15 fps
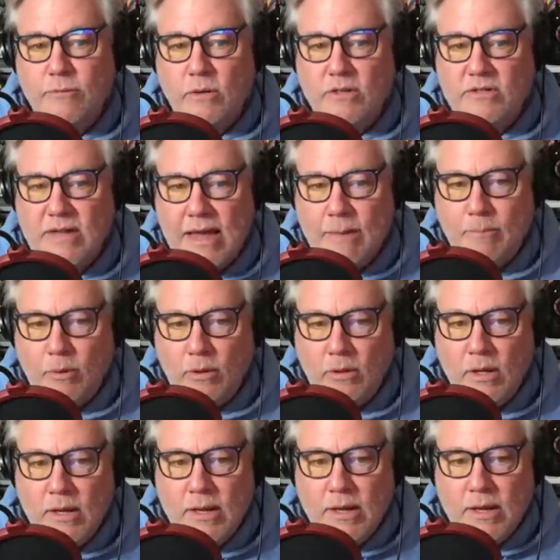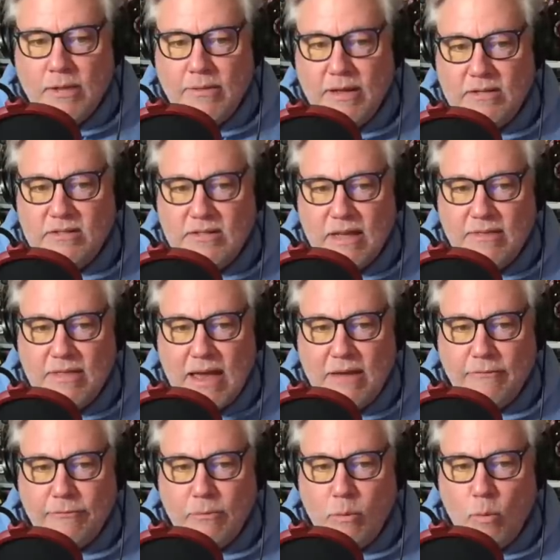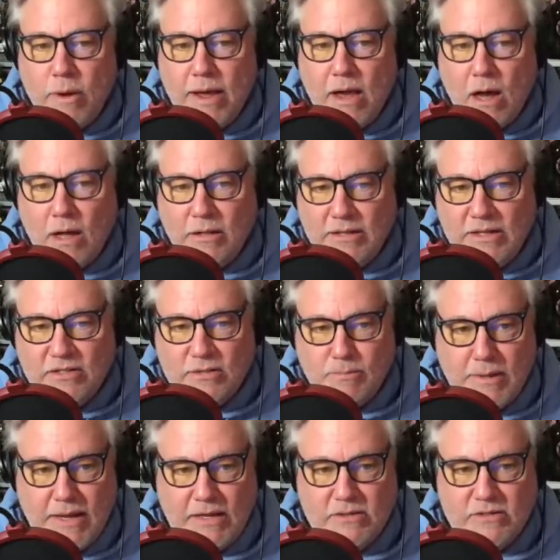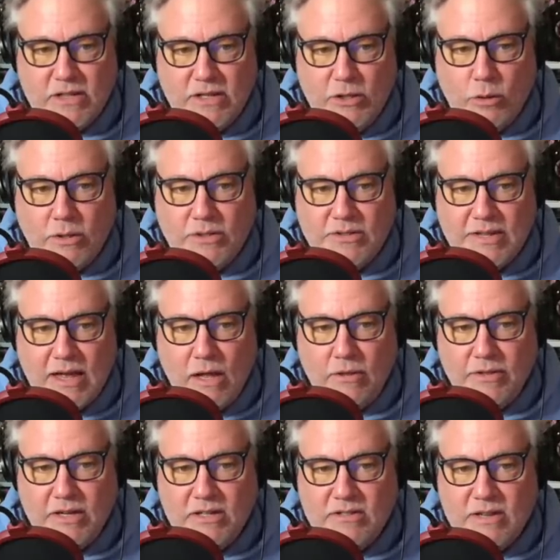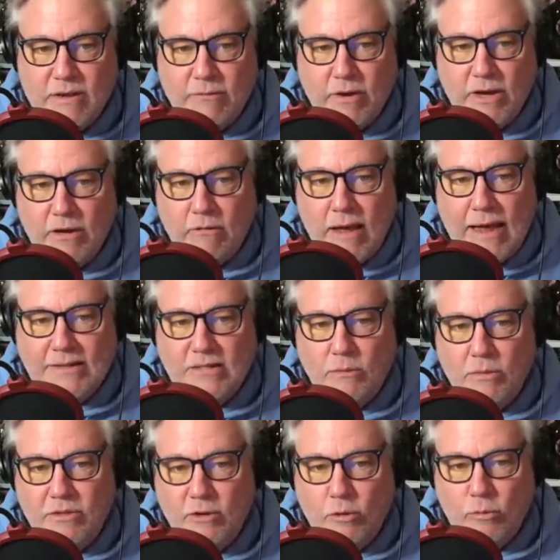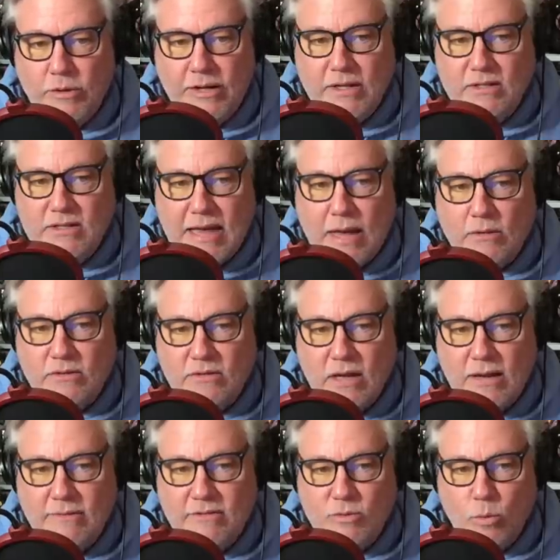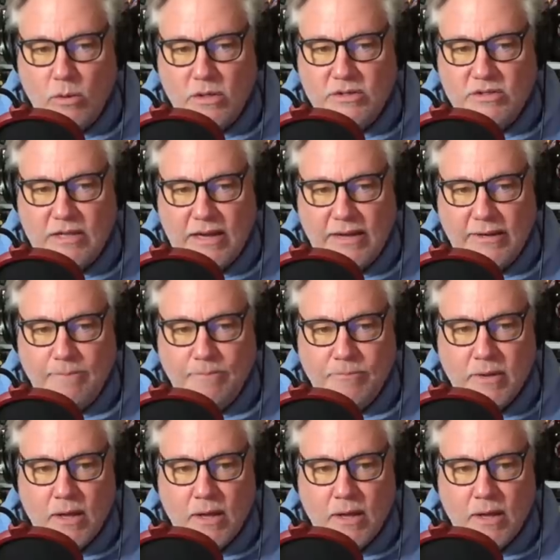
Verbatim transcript: For example, they said that from the way Ali speaks, you can tell that he's never interacted with Koreans outside of his work setting.